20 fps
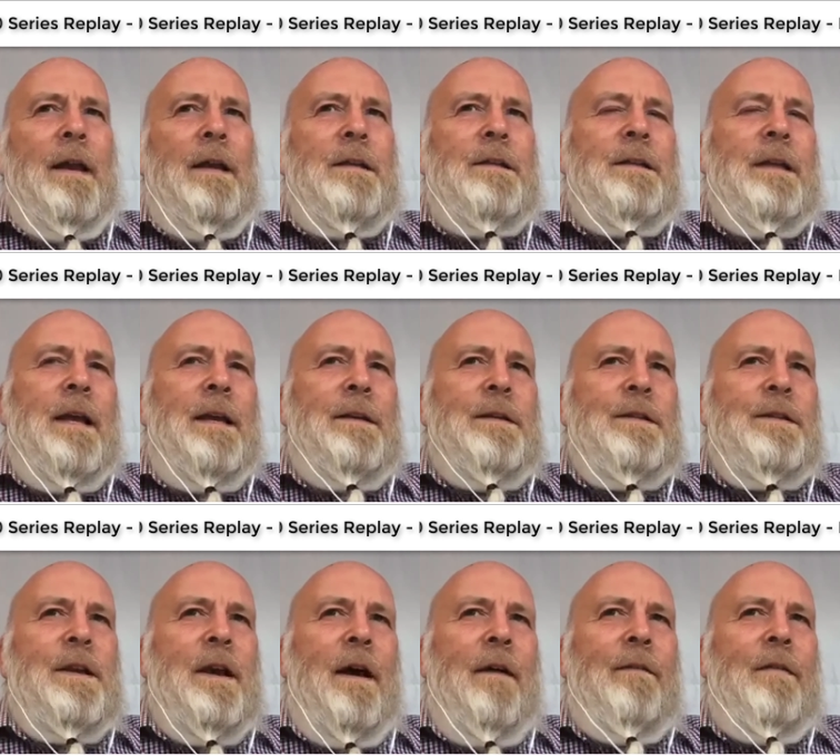and it's then
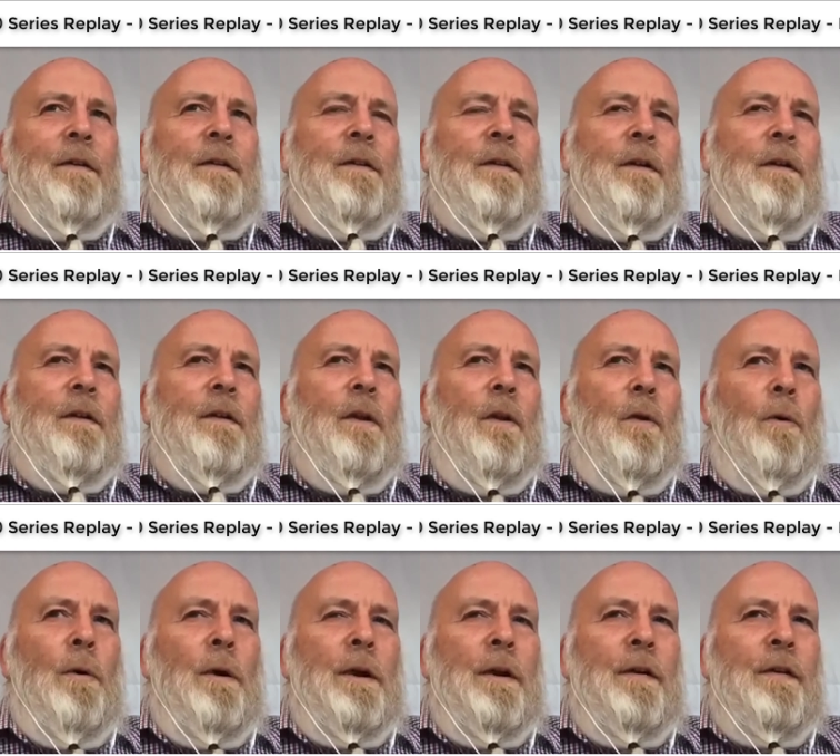discovered that the
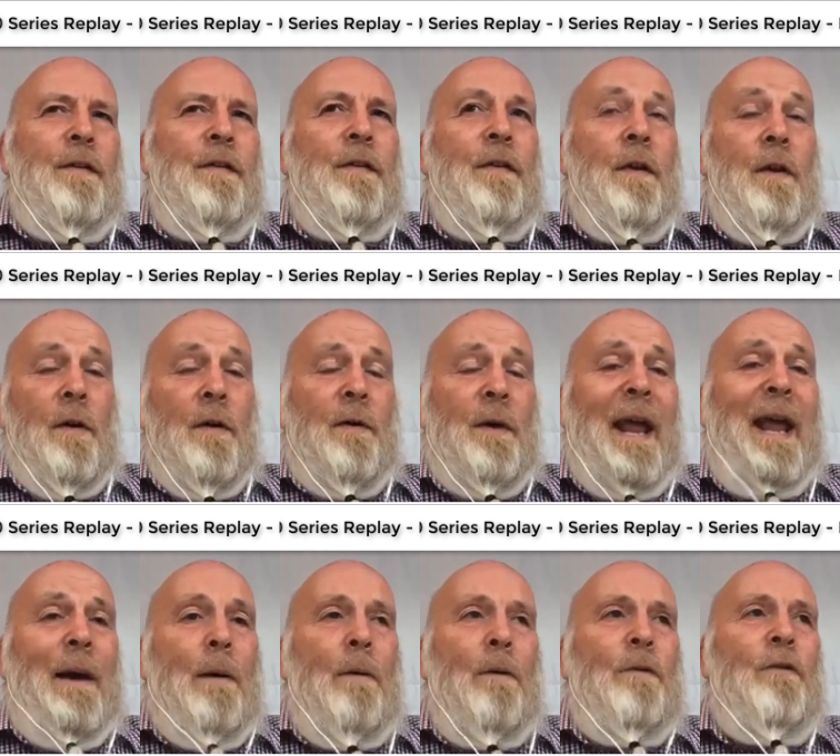lawyers that are
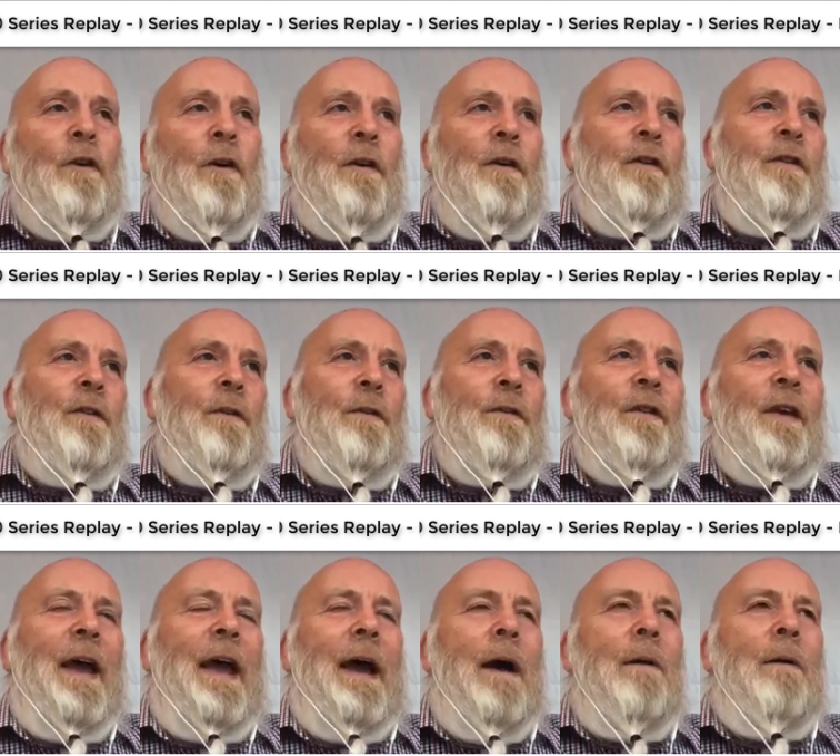now trying to sort
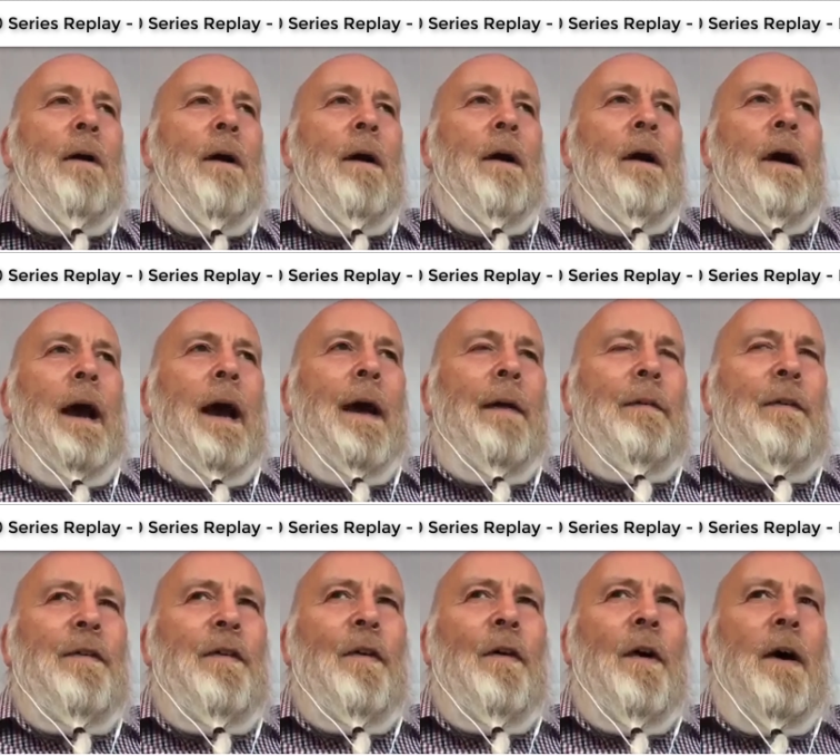it out, at
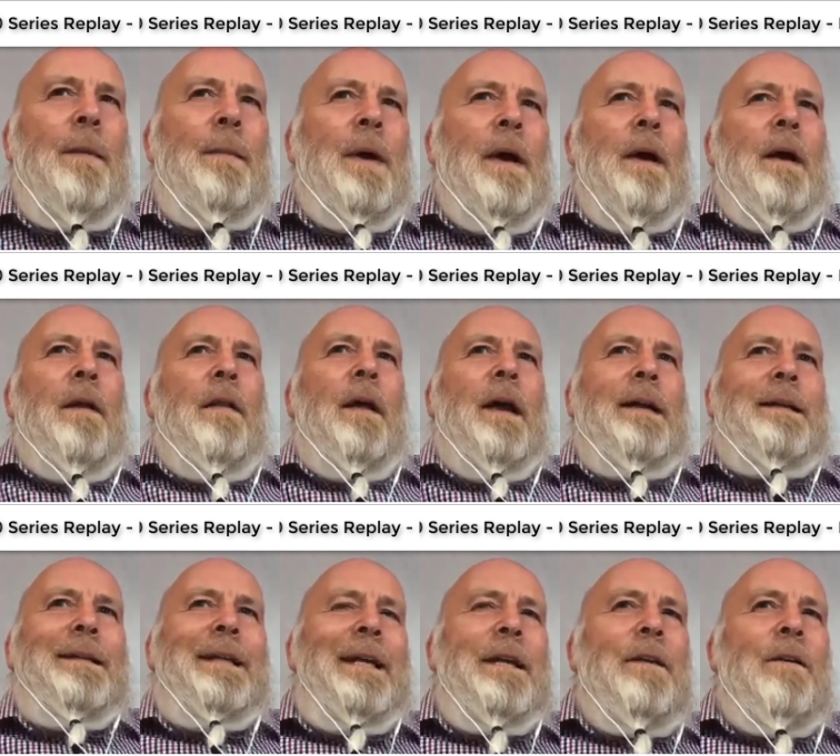the time
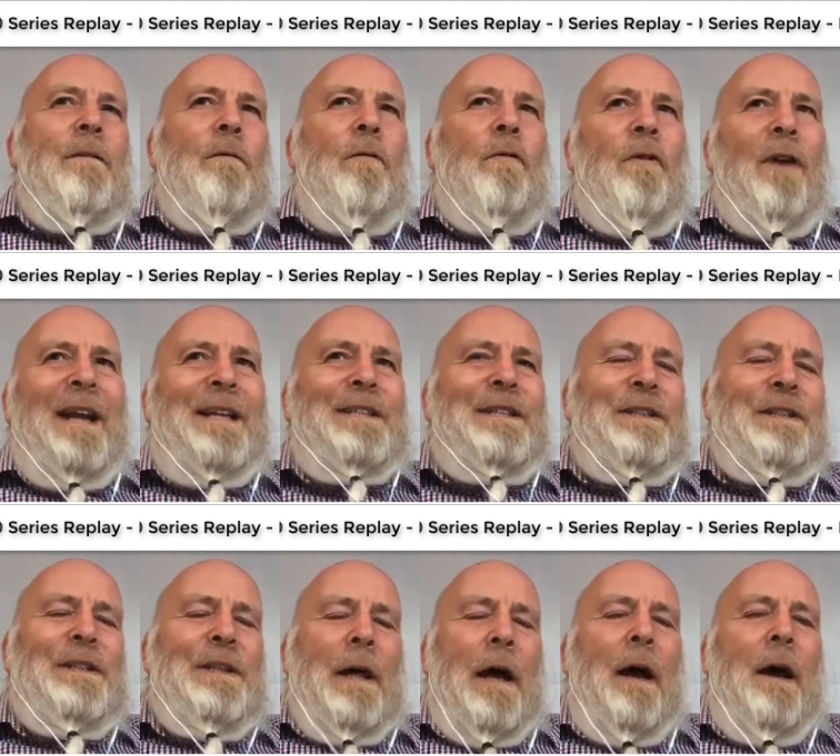they didn't
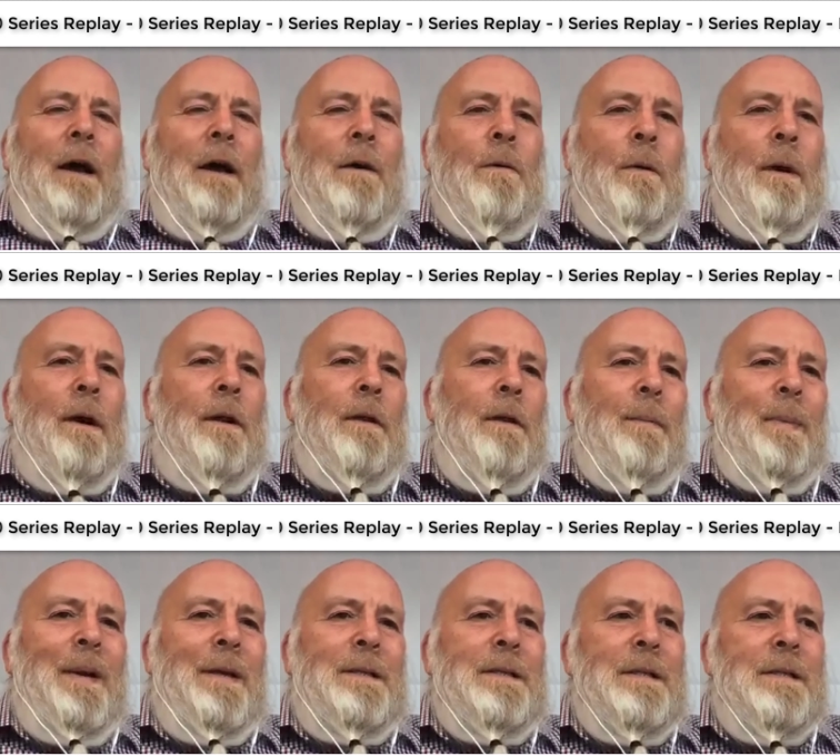register one of the
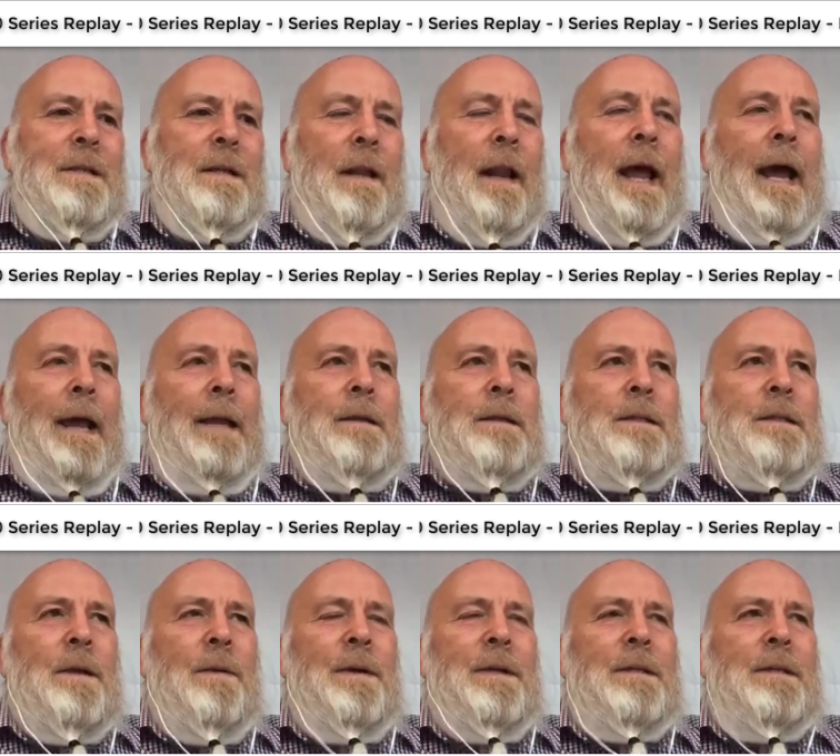pieces of land,
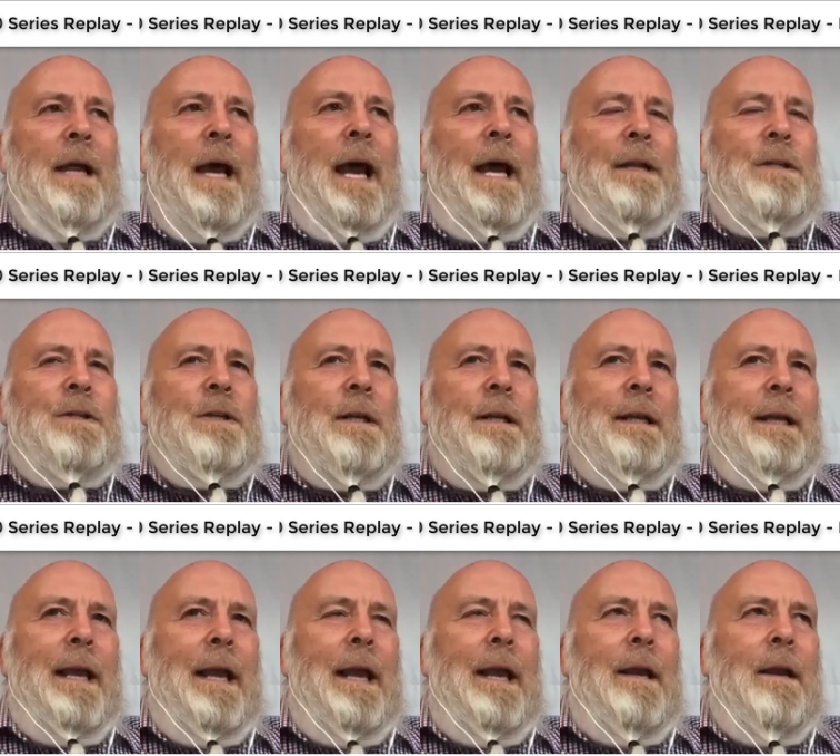so it's
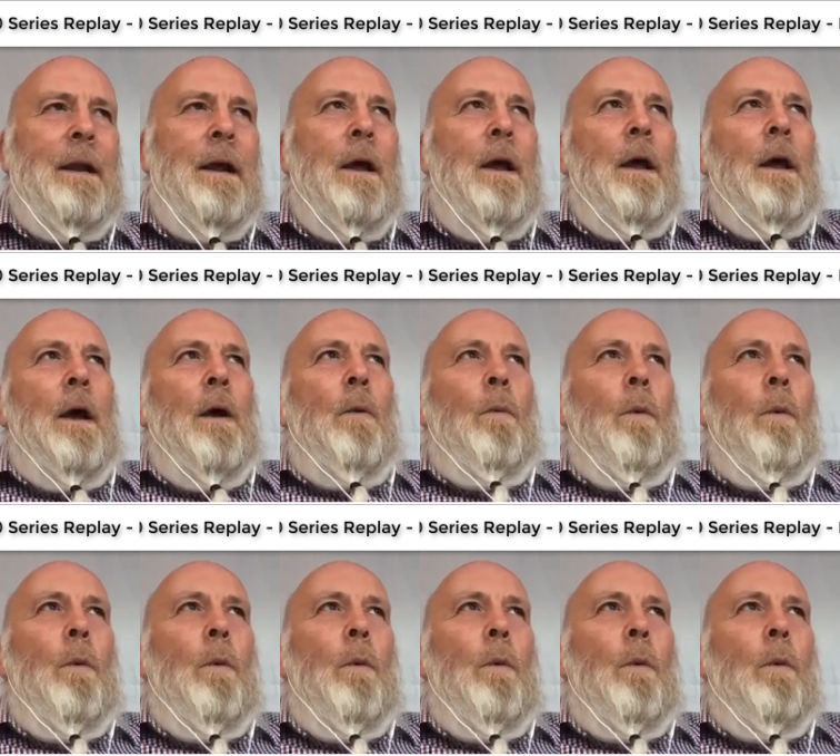actually in